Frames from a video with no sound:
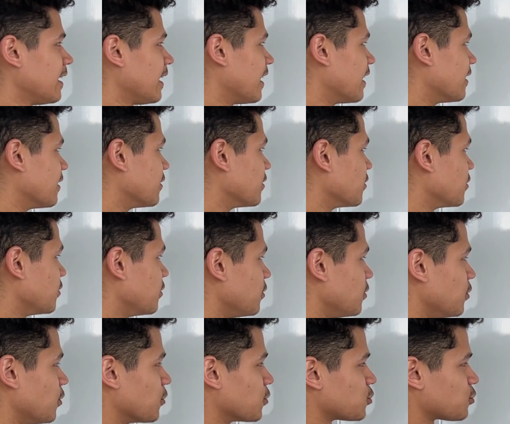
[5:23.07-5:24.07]
and
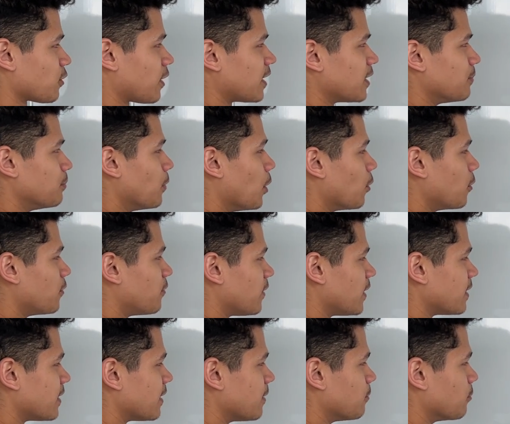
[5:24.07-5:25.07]
you're trying to
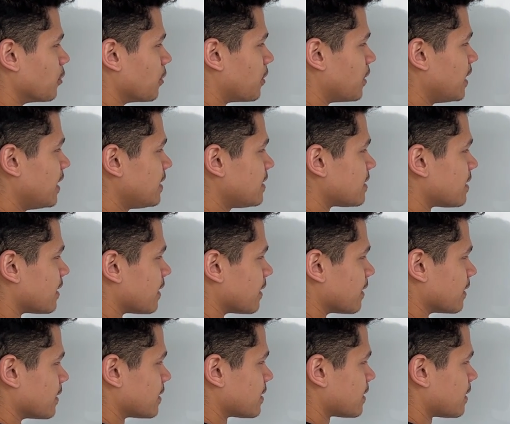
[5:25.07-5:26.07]
motivate them with these
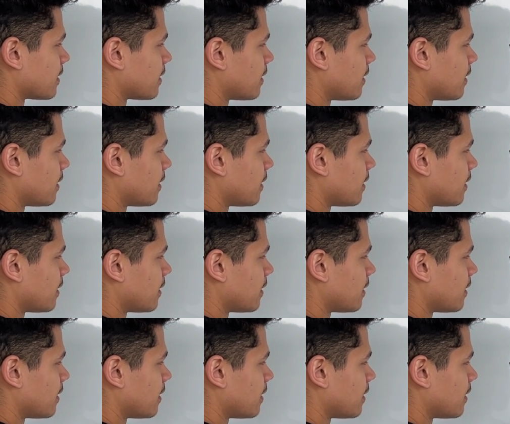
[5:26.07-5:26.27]
things,